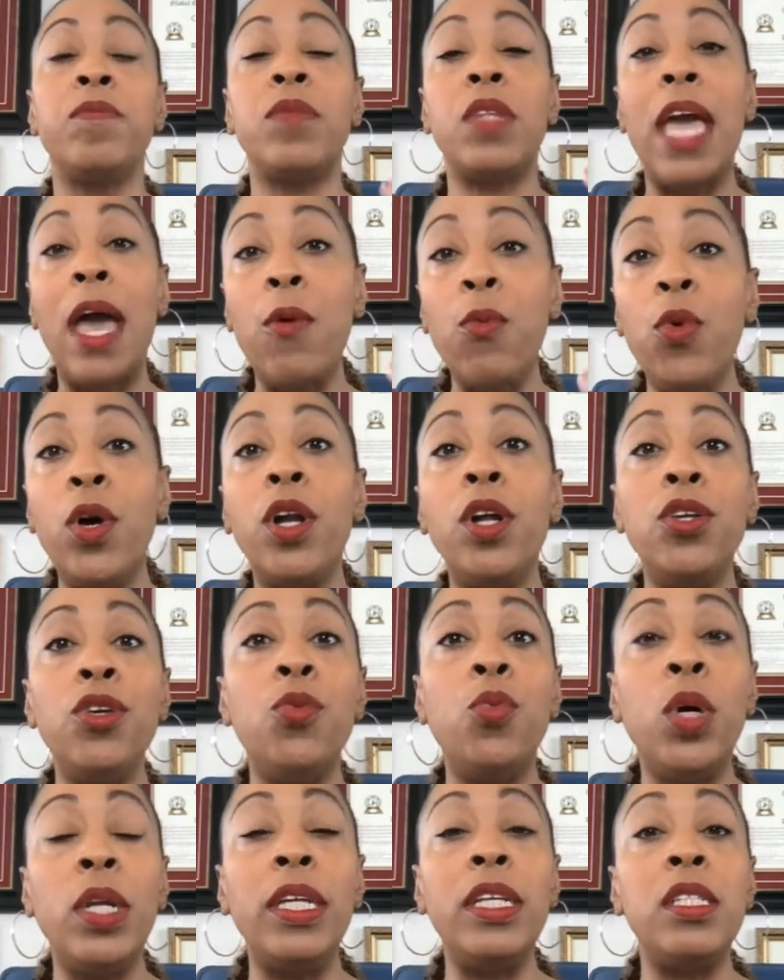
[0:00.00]
And what are you
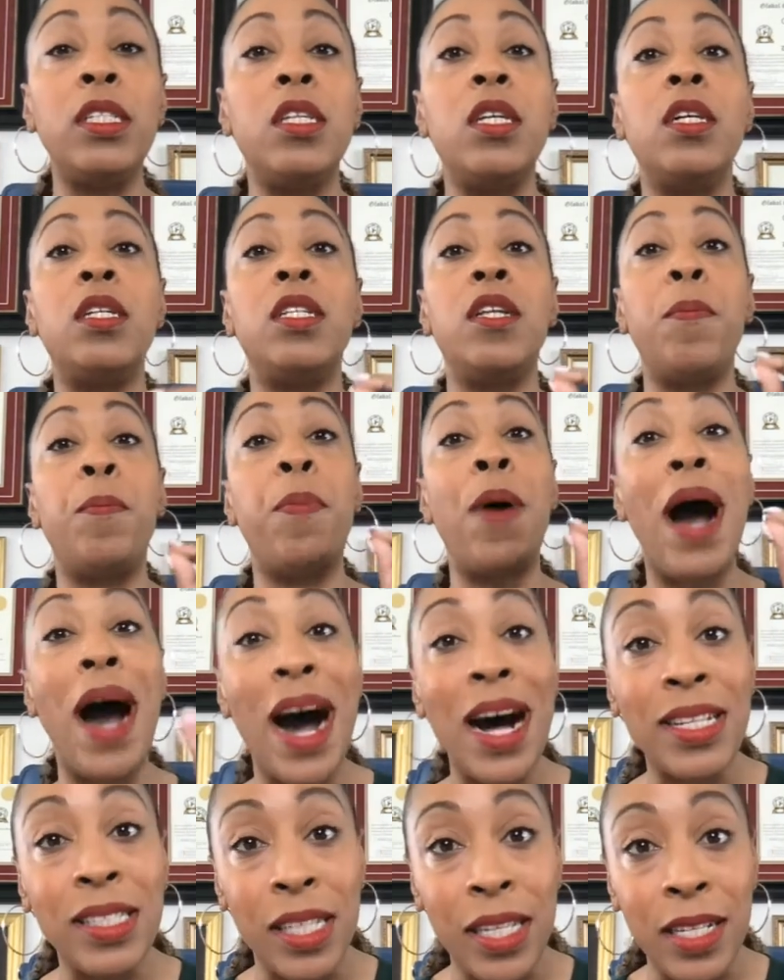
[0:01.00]
willing to
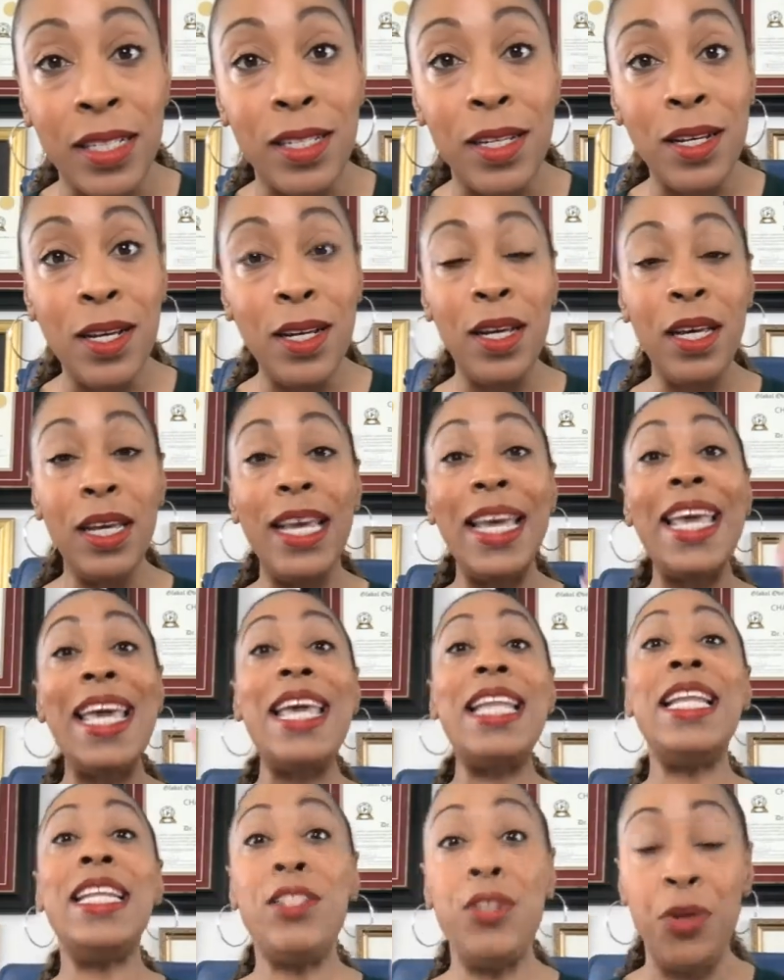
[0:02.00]
deposit
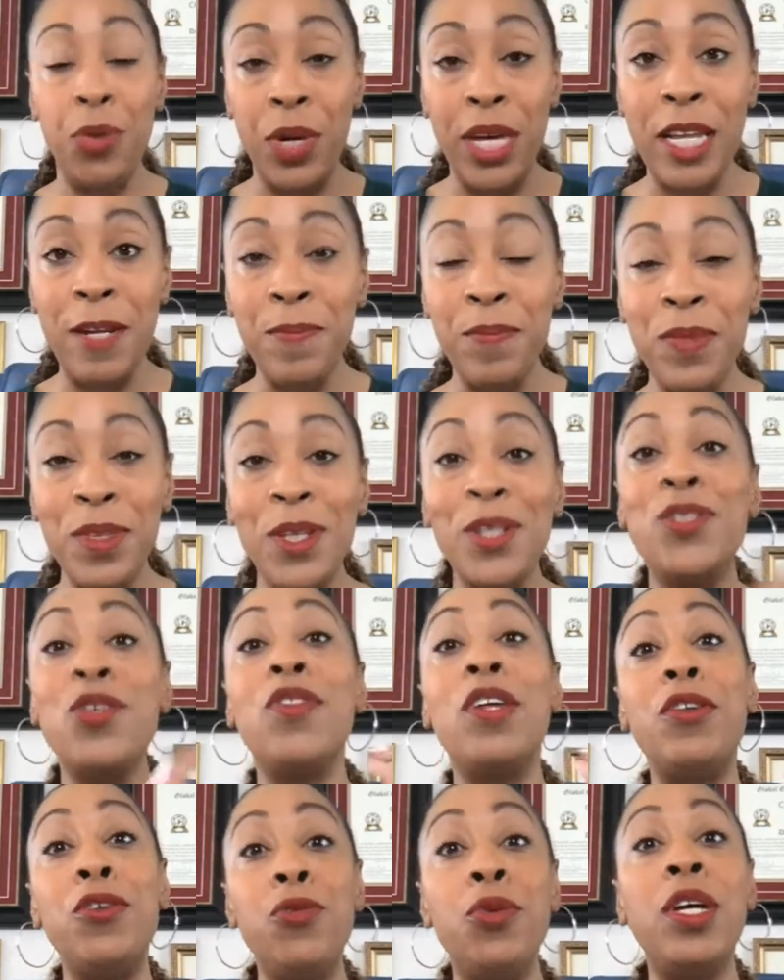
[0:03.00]
into it so
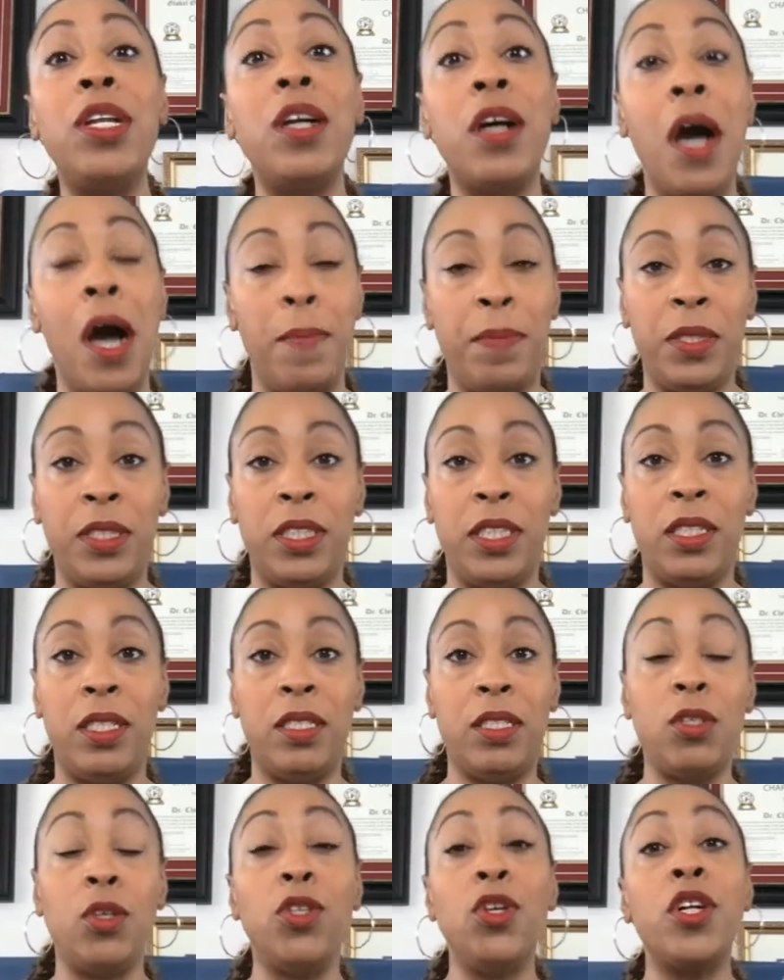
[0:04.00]
that you can accomplish it?
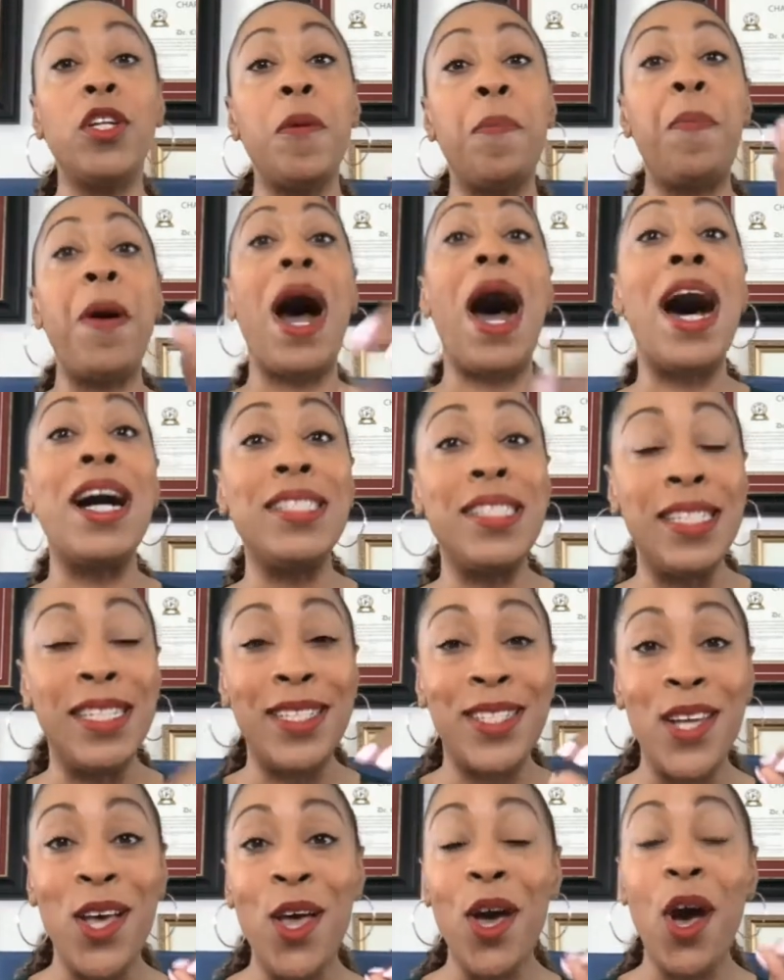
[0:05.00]
So your
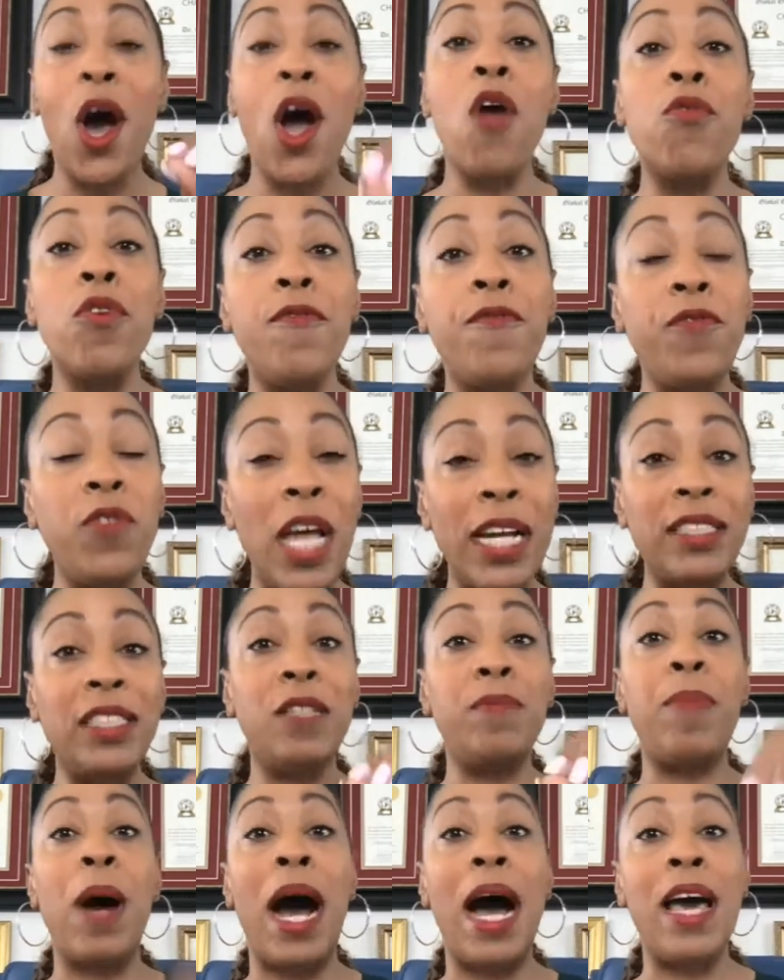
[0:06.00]
deposits are
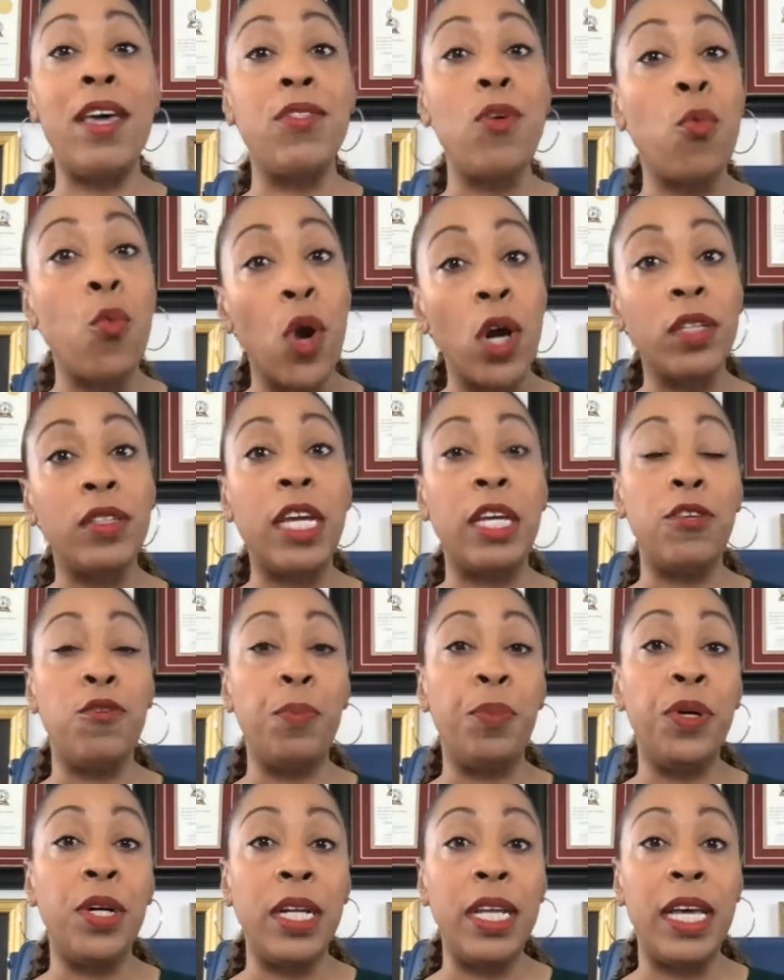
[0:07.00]
reflected by the work that you
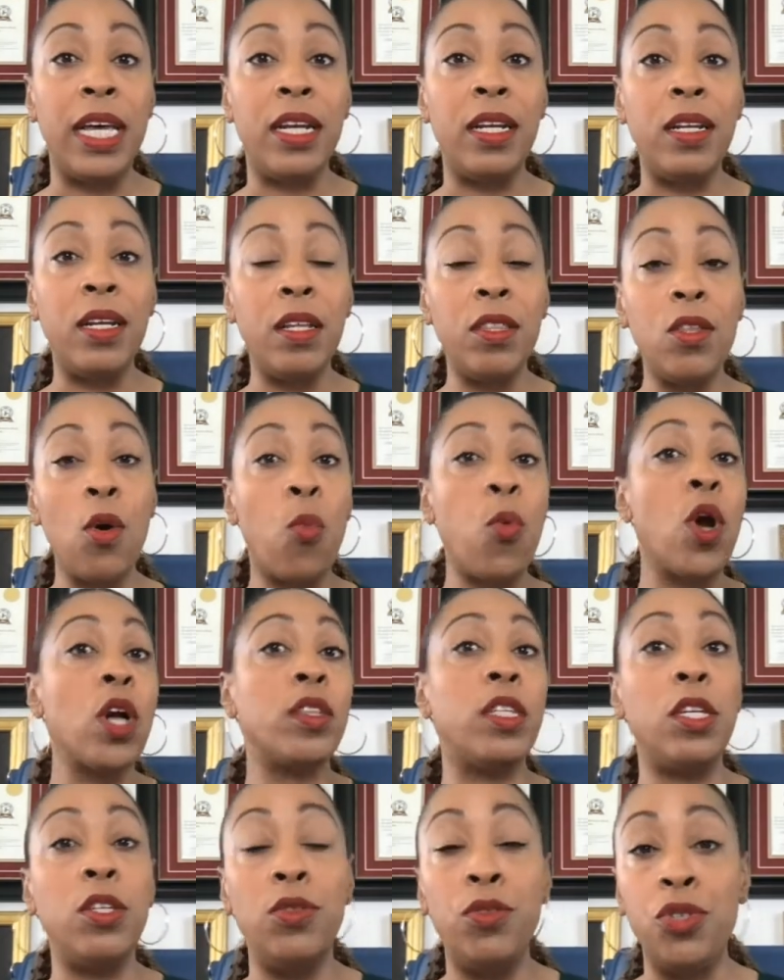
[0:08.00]
put in, the work that you